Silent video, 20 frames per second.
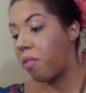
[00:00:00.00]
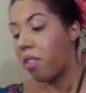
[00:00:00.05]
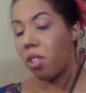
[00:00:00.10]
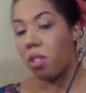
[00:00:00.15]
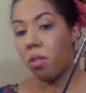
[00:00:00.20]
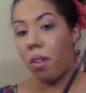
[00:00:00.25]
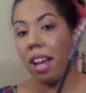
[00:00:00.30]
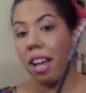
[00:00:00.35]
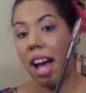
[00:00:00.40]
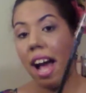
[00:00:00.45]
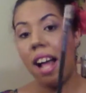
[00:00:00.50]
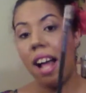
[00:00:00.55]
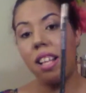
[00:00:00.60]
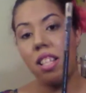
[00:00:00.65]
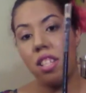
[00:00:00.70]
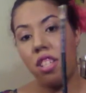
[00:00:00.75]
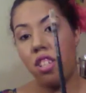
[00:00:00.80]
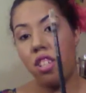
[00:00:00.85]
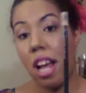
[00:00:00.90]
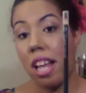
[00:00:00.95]
So I highly
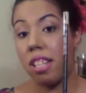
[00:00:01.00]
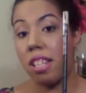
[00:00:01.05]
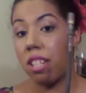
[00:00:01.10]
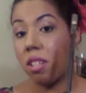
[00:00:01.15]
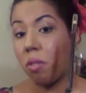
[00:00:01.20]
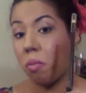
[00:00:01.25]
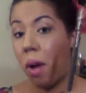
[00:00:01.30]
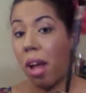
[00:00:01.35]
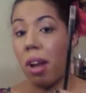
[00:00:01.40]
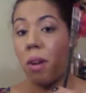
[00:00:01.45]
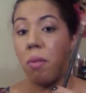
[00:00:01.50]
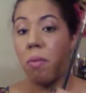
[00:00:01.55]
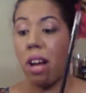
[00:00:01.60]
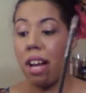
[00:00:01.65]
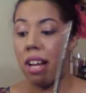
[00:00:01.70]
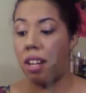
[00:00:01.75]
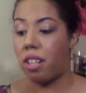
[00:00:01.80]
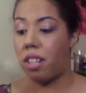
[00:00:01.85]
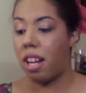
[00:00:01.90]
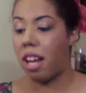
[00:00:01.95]
suggest Wet n
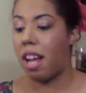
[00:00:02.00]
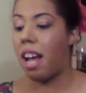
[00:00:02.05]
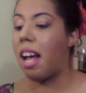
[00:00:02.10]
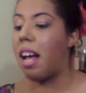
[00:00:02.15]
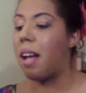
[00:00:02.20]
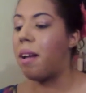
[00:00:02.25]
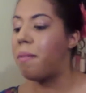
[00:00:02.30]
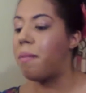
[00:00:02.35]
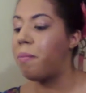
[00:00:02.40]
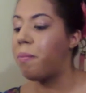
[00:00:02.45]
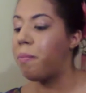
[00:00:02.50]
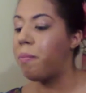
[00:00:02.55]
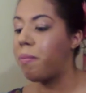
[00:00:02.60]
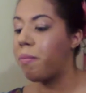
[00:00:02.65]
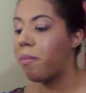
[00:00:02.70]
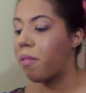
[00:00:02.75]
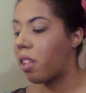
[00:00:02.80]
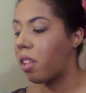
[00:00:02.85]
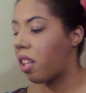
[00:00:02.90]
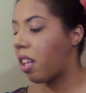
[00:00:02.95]
Wild
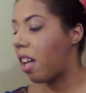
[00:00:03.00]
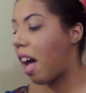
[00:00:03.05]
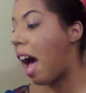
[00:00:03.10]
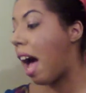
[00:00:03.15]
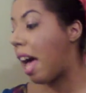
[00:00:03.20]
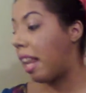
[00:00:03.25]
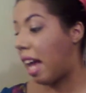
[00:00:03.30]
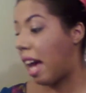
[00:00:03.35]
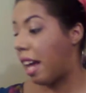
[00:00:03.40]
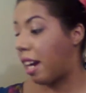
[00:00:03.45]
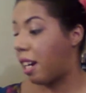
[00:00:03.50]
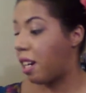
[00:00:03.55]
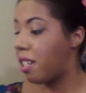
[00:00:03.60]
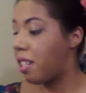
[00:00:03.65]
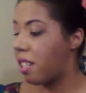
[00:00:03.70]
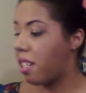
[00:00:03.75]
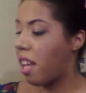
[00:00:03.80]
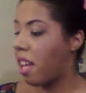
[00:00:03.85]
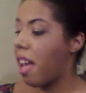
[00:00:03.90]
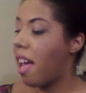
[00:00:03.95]

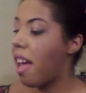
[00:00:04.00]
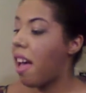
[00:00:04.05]
eyeliners.